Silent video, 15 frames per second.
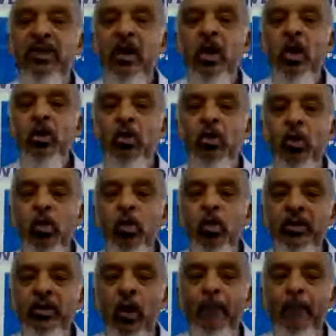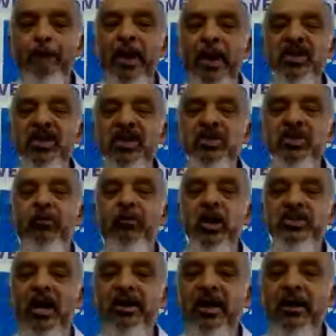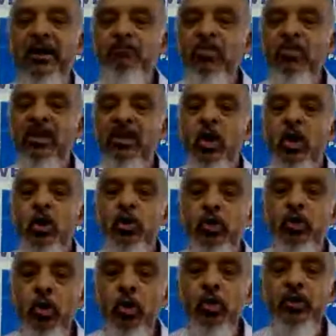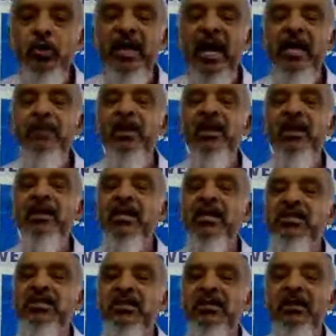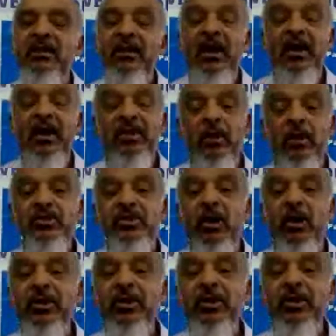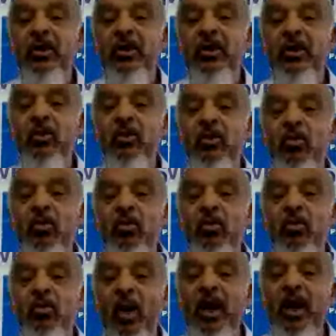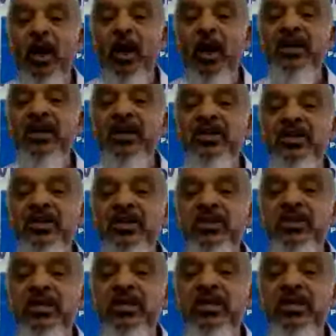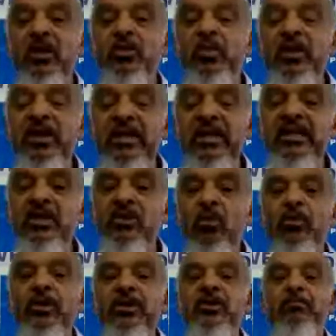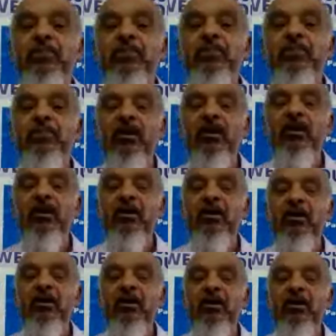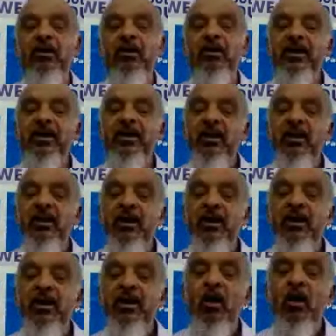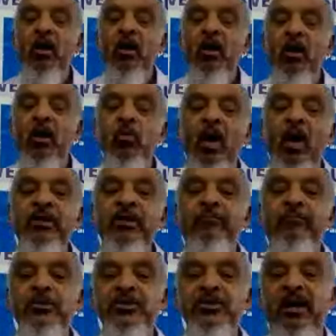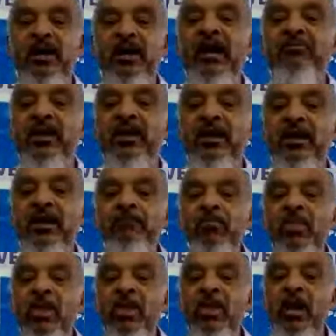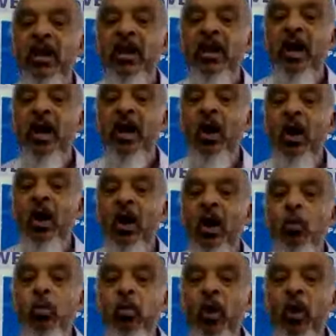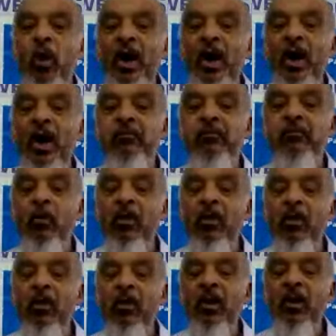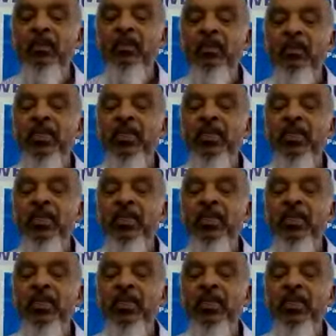good compassion for each other, good neighborliness. And those are the qualities that we need in order to build a wonderful South Africa, a wonderful